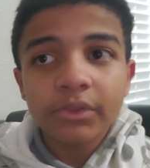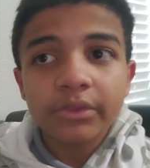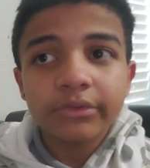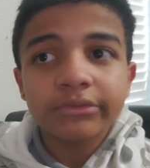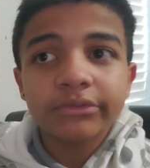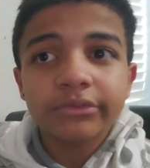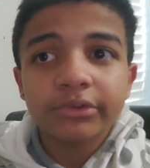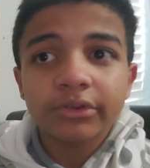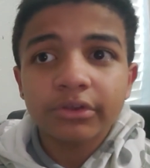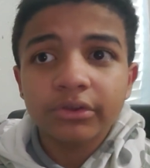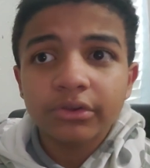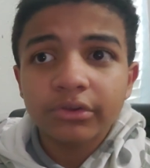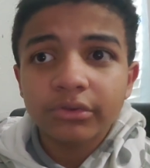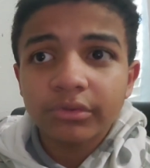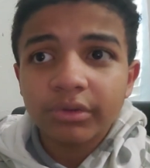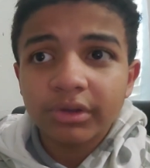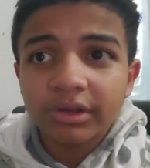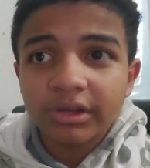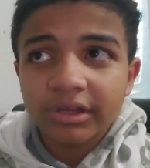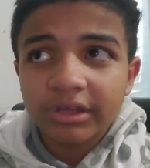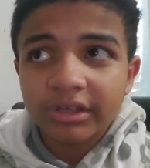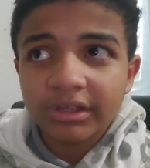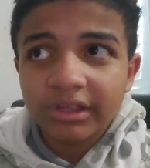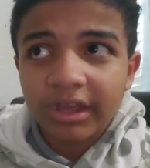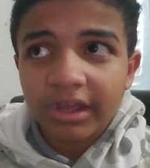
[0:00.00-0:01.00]
So,
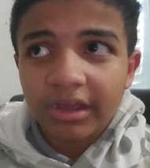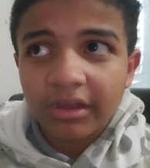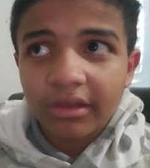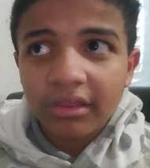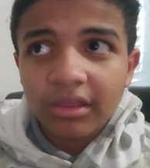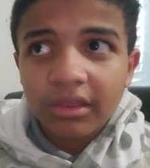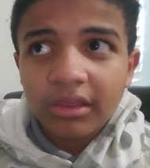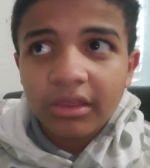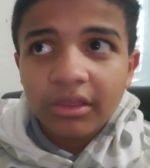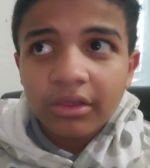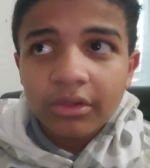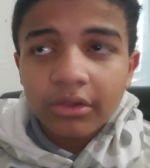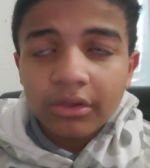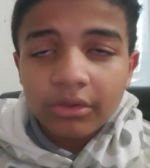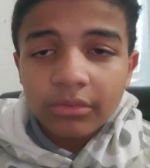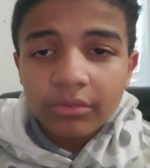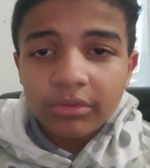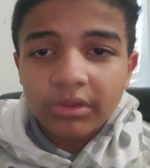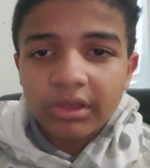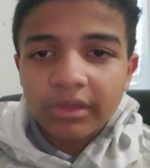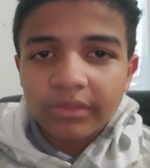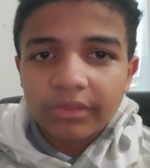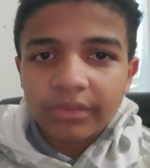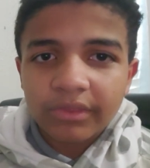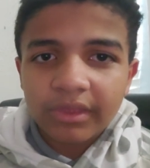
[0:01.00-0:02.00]
uh, yeah.
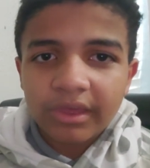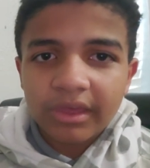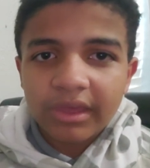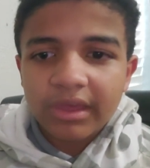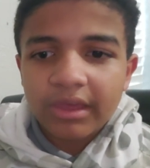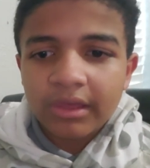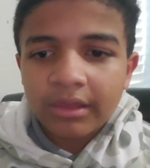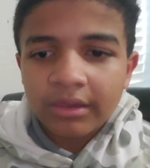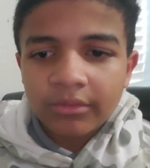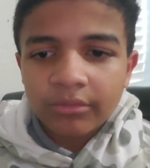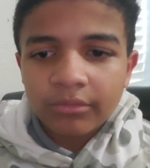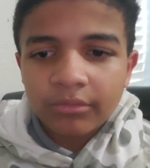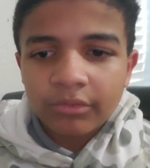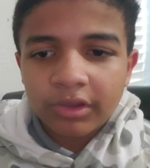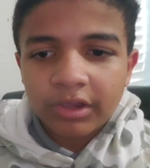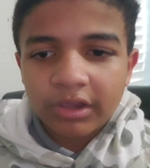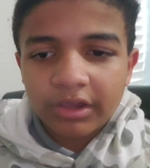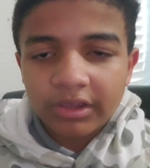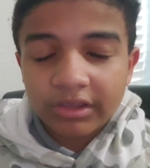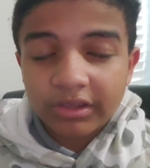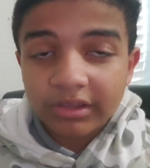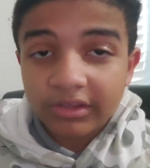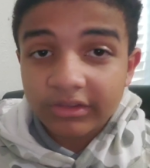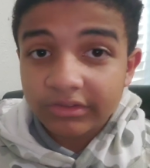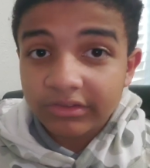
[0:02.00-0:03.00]
We got that. We
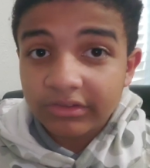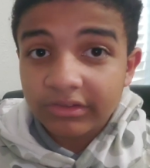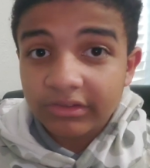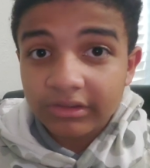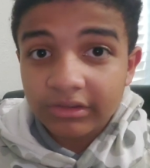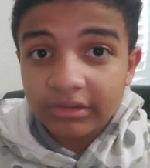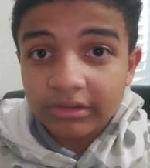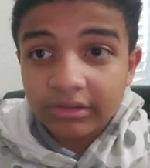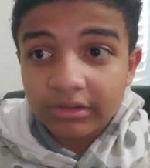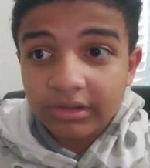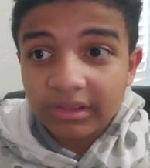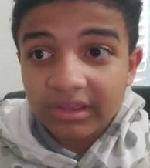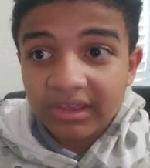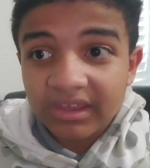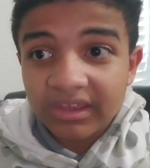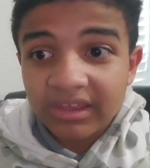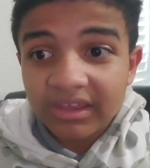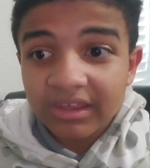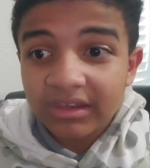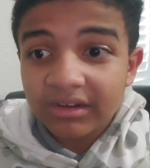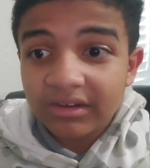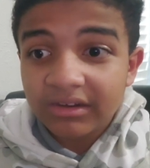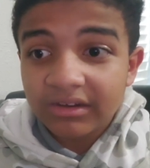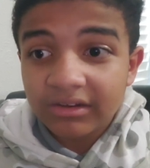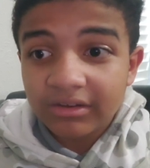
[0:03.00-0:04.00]
got Kissy.
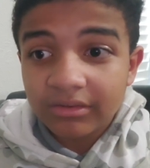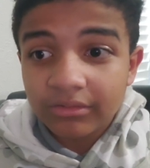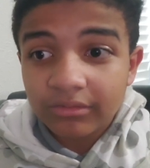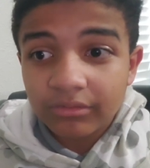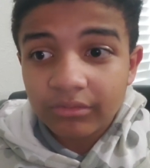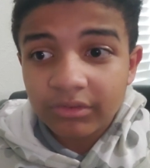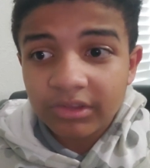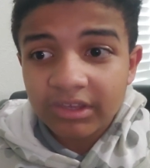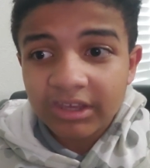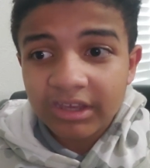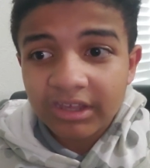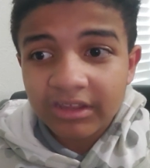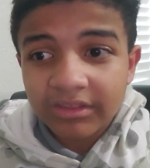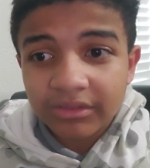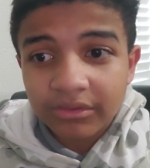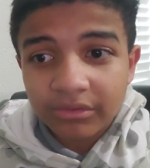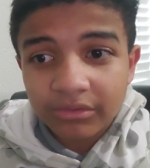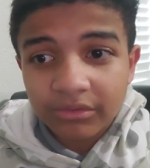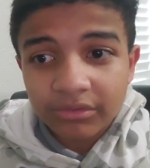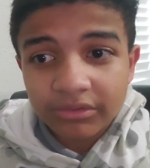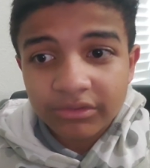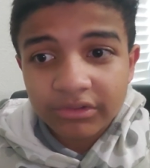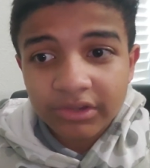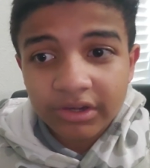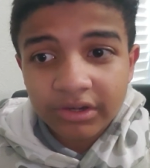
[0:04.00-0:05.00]
And we got the
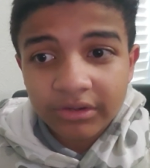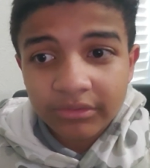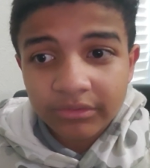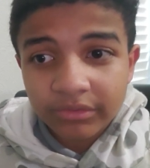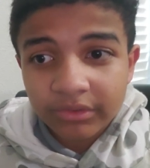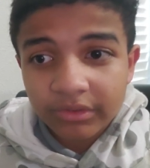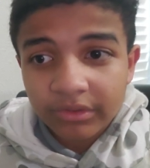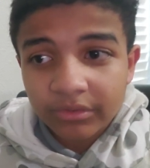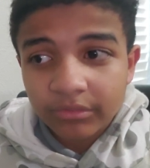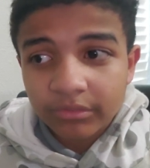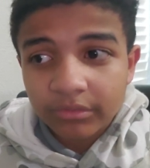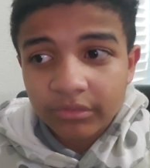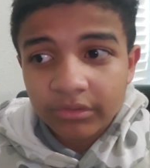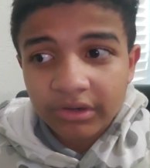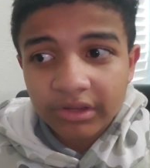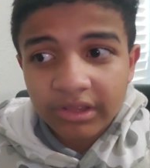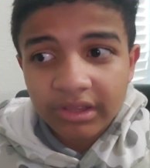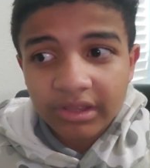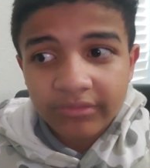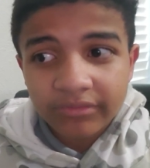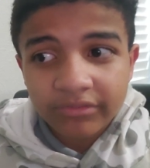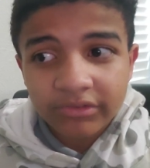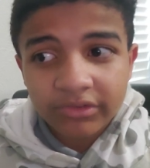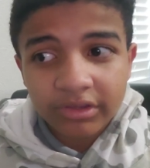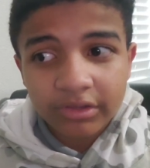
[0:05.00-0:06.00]
whole entire thing where they
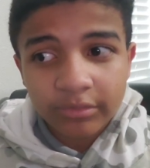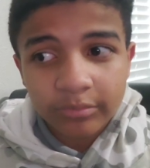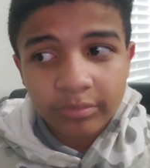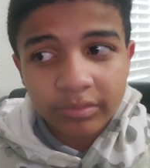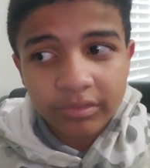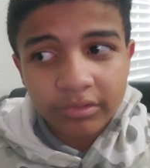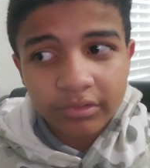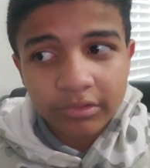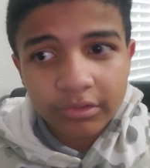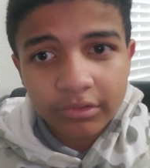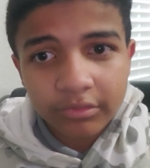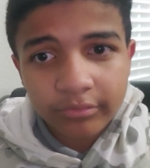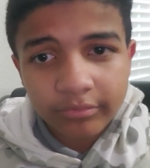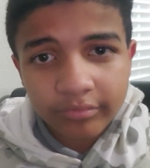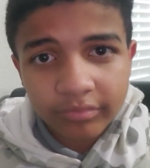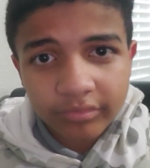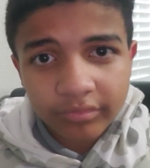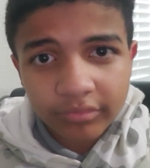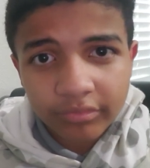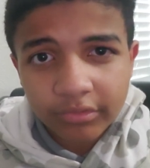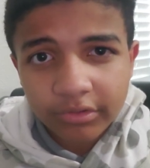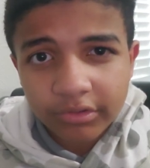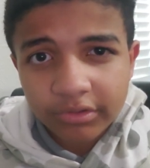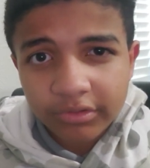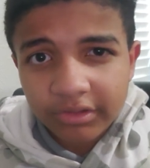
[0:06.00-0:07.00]
have to, like, put her on a
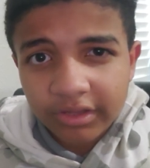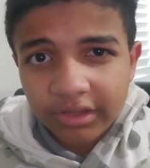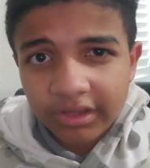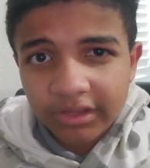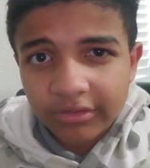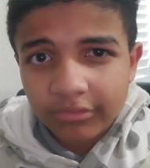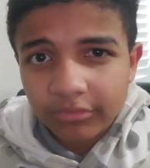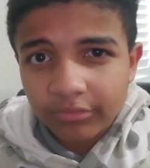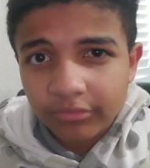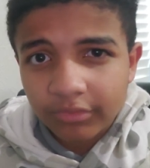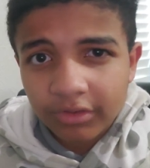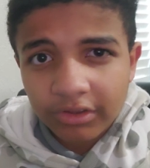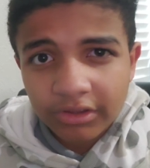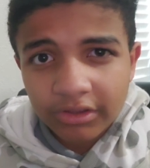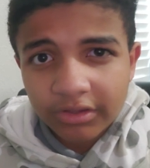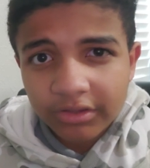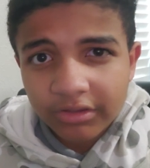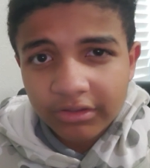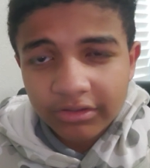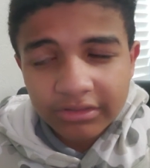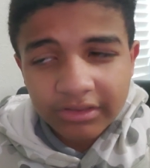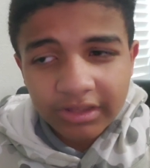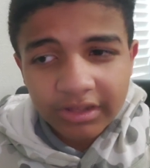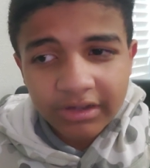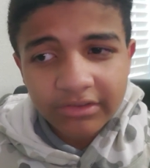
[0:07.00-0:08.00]
board. Like,
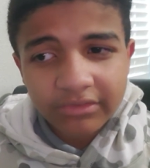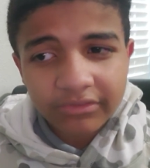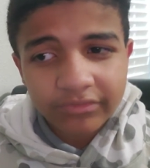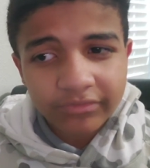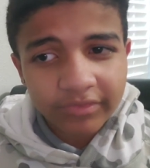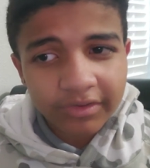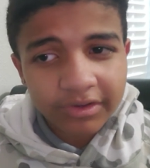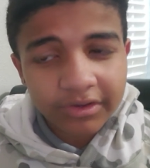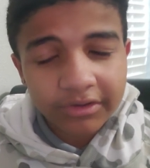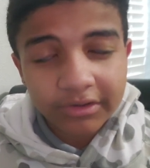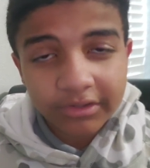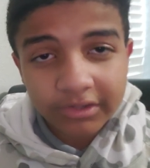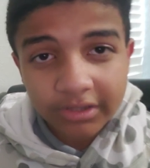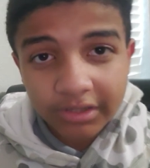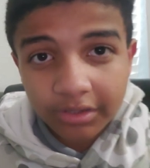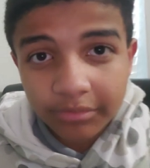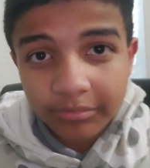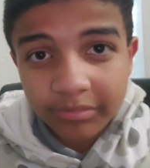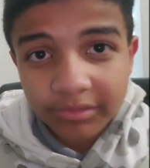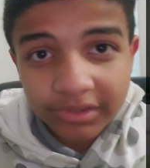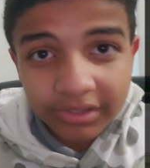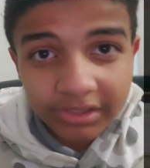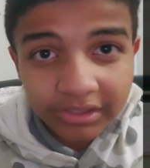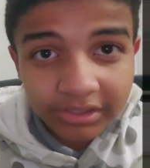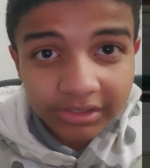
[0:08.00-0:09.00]
what? That is very
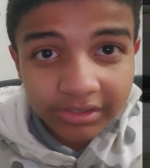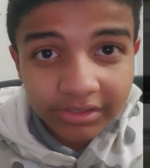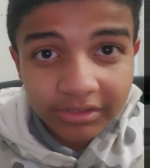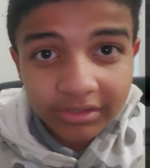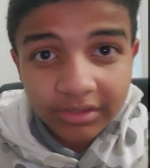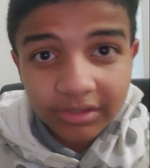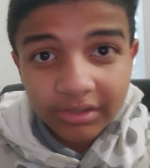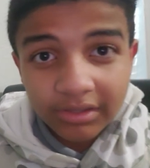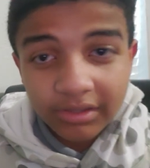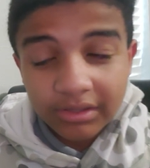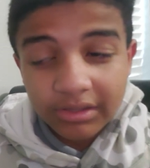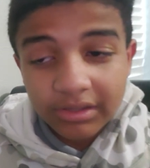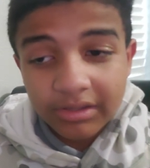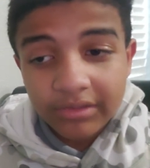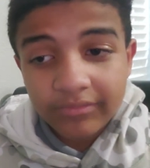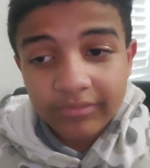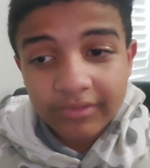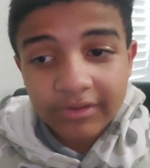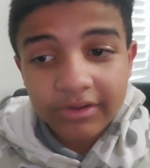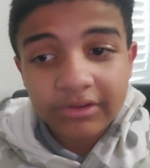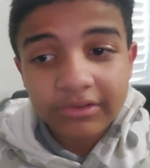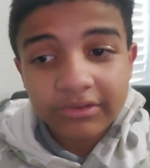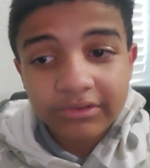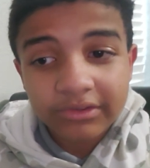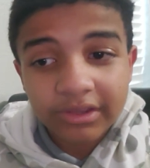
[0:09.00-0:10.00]
complicated and
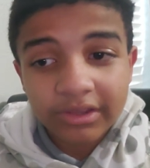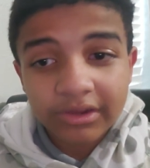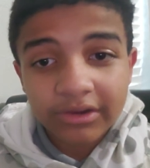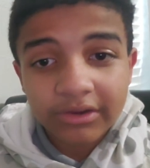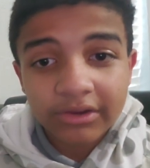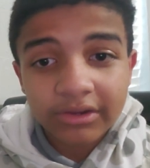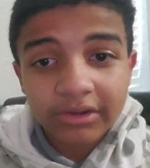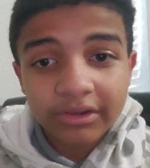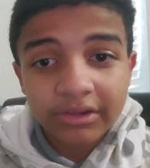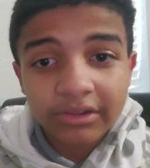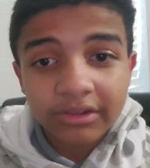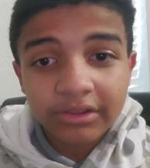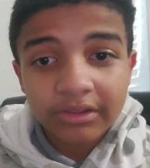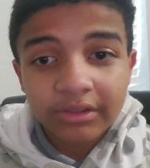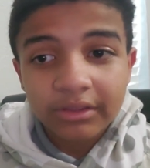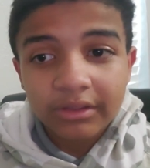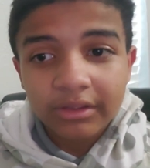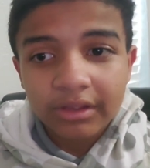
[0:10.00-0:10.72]
very scary.